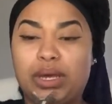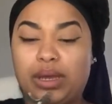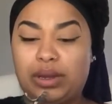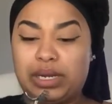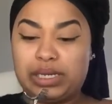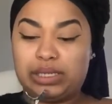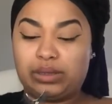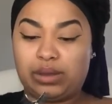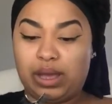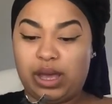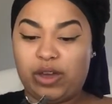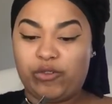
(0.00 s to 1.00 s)
All right, so I
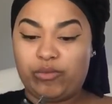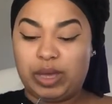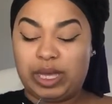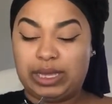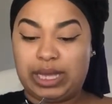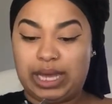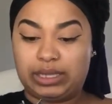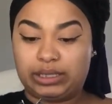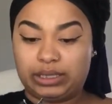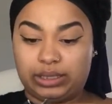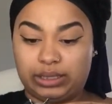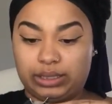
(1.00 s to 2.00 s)
have my
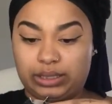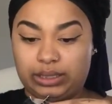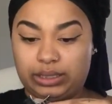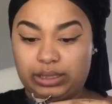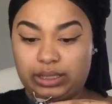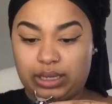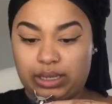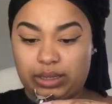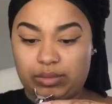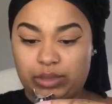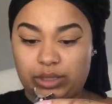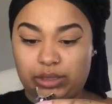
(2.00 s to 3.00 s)
lashes.
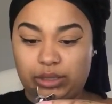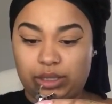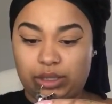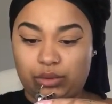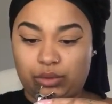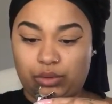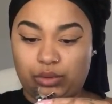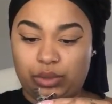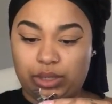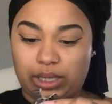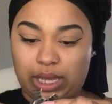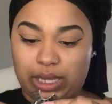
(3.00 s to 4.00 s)
These are the
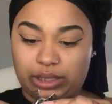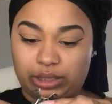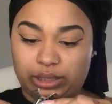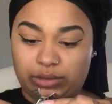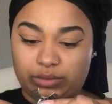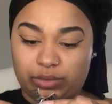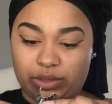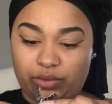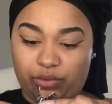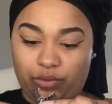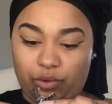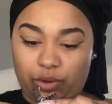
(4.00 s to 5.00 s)
HUDA lashes from
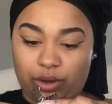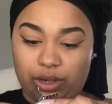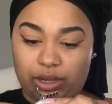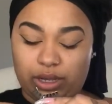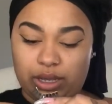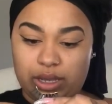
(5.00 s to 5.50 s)
Sephora.